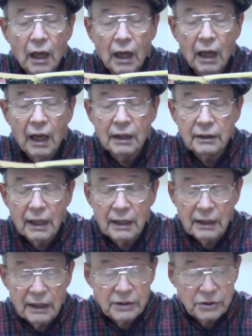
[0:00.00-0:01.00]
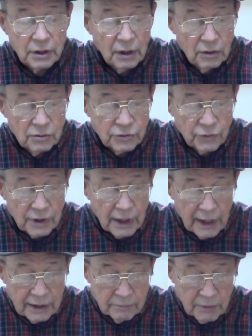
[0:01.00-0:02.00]
And they list loads for the
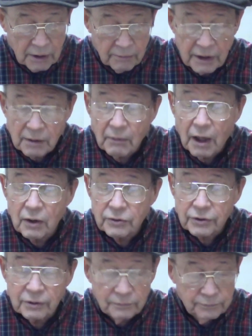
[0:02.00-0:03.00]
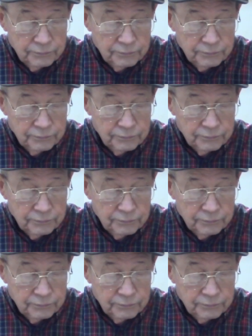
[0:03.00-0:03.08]
8mm Mauser,